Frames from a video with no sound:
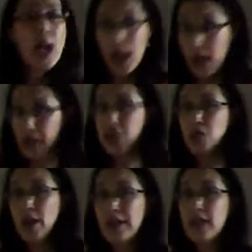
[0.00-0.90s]

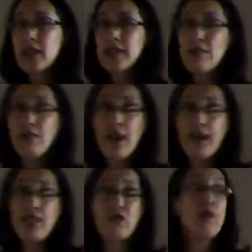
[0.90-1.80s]
electronic
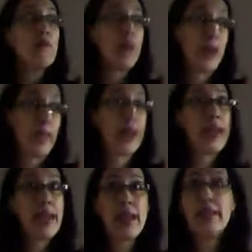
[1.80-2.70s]
device for more than
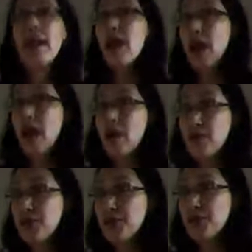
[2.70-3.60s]
8
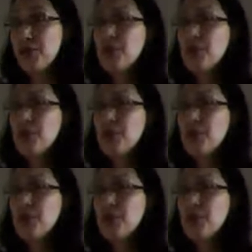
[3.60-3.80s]
hours.